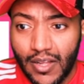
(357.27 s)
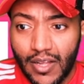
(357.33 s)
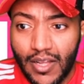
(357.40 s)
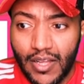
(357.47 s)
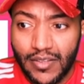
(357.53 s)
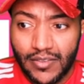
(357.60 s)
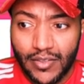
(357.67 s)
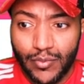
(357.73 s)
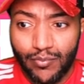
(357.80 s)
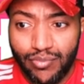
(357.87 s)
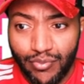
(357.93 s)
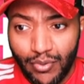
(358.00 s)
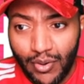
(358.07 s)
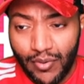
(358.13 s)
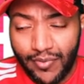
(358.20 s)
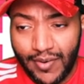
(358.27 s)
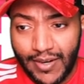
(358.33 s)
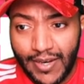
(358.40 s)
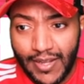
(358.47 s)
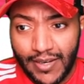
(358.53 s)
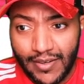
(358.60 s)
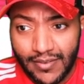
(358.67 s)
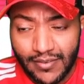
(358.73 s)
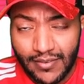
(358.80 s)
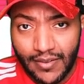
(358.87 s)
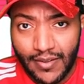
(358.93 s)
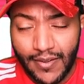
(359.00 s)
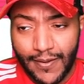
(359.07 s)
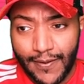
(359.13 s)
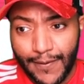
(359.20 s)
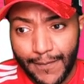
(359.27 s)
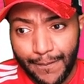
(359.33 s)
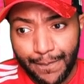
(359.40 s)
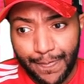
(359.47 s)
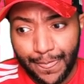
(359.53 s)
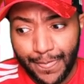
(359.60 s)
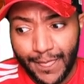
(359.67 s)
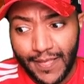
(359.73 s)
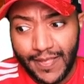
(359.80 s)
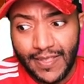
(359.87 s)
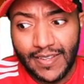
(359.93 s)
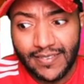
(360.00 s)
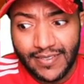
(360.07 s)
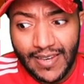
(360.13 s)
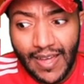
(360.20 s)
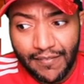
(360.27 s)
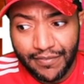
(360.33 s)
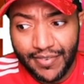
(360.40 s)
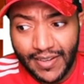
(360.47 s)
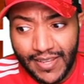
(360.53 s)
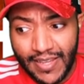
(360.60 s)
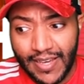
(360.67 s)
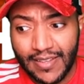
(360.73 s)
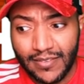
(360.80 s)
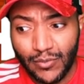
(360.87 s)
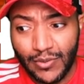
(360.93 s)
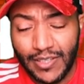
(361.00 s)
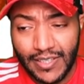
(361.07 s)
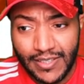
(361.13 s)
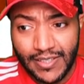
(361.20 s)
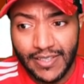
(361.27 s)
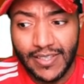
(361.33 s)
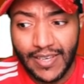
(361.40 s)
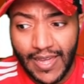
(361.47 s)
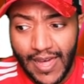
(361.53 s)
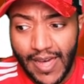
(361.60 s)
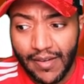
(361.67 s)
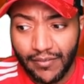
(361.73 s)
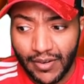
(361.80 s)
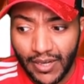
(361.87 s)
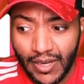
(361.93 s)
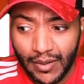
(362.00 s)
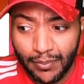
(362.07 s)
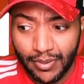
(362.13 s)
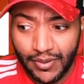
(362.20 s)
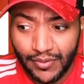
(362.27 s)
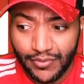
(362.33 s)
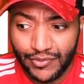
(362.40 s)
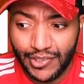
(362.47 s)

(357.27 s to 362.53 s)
uh, to Bruno Fernandes. Uh, let's not forget, he did have a couple of